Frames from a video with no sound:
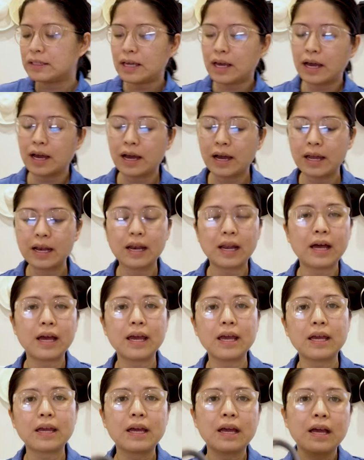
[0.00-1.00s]
Yeah,
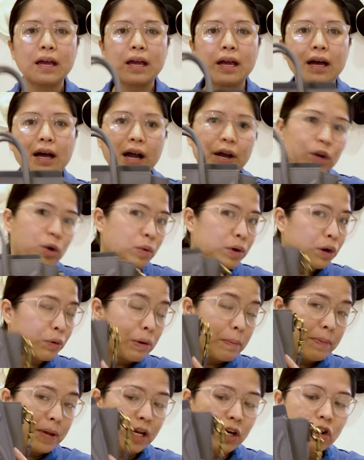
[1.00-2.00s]
I don't want to
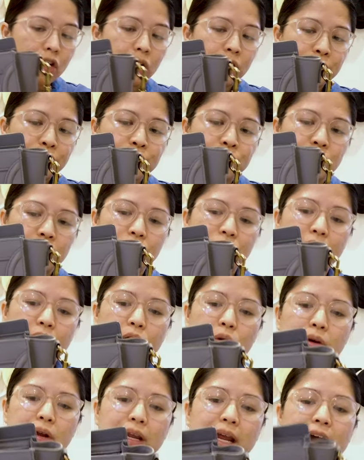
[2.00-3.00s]
repeat colors. If I already